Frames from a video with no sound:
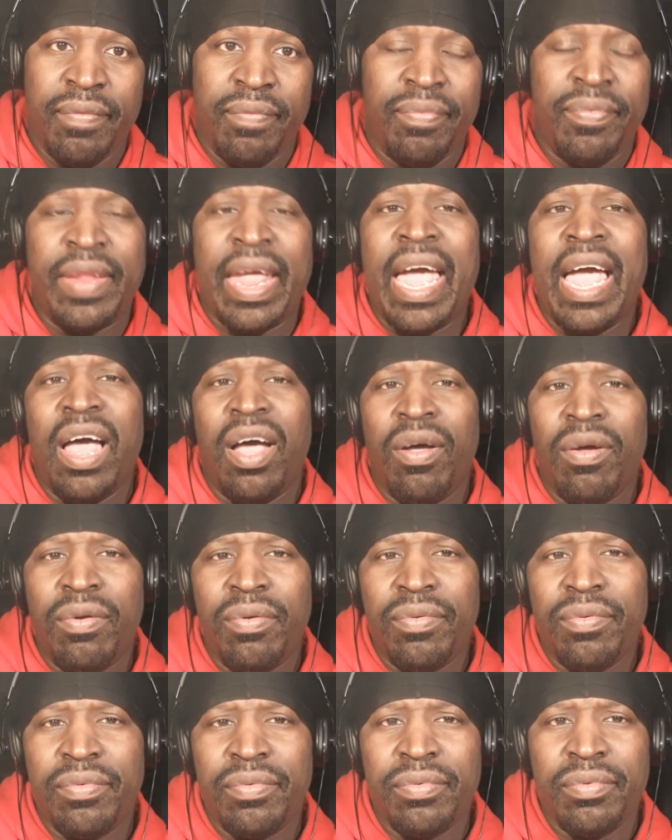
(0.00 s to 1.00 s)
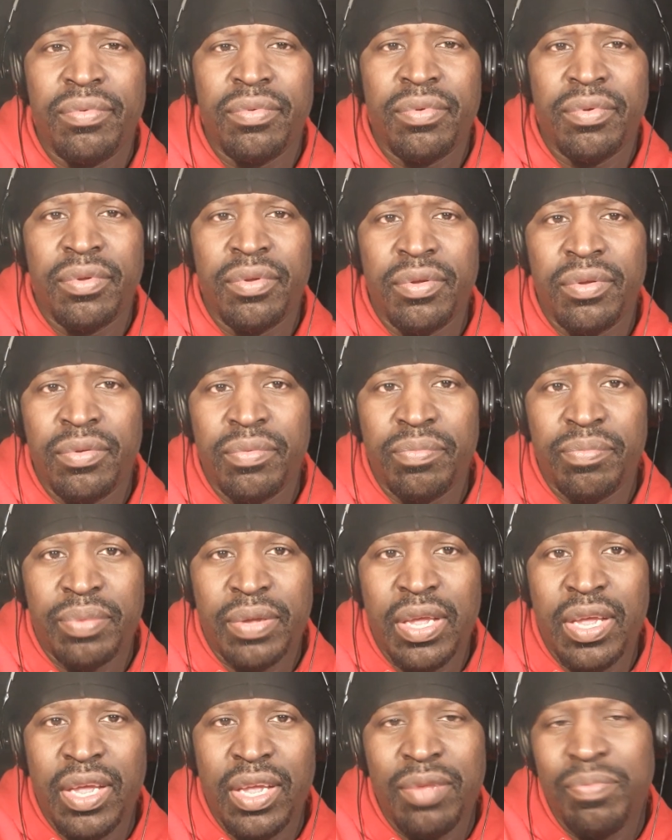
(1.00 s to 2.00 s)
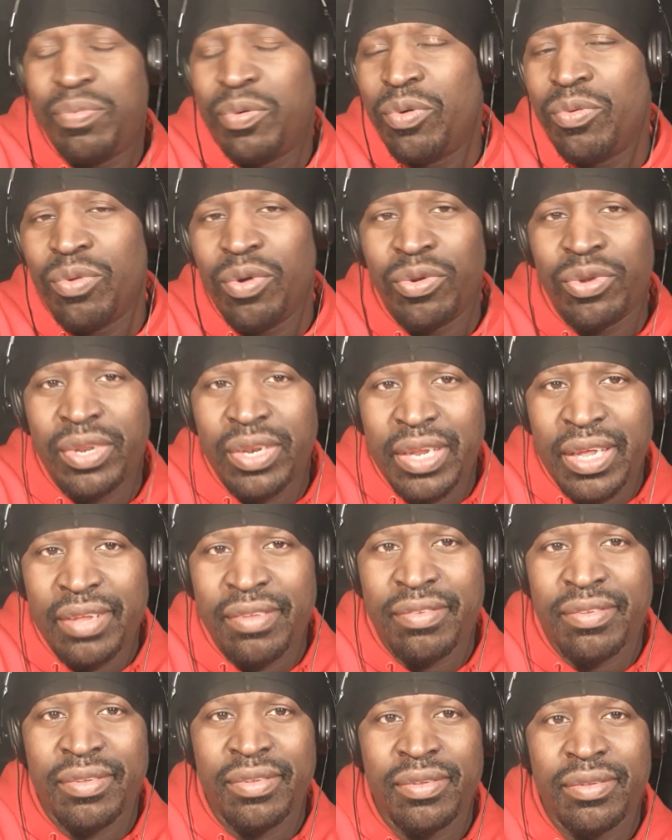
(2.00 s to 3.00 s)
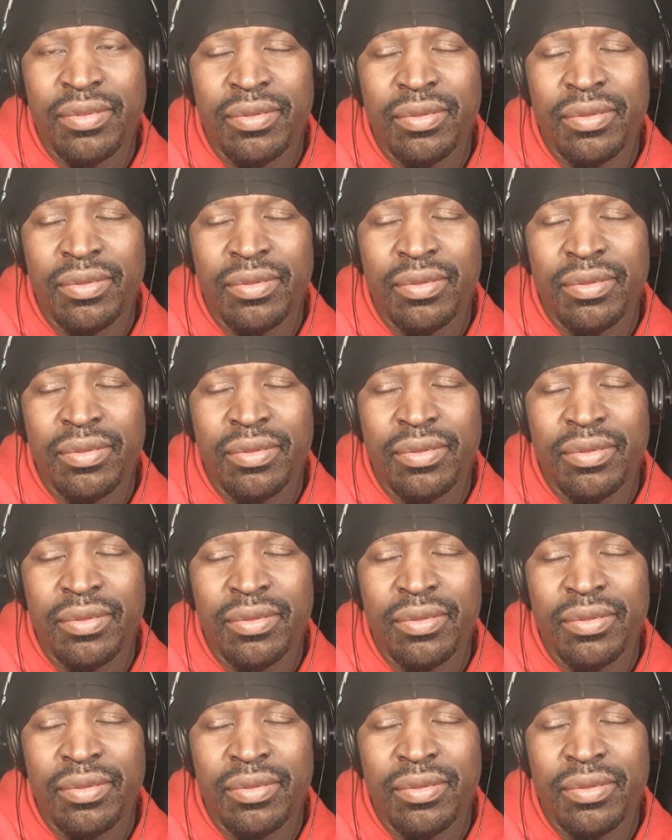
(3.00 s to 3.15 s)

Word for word: Now, people want to listen.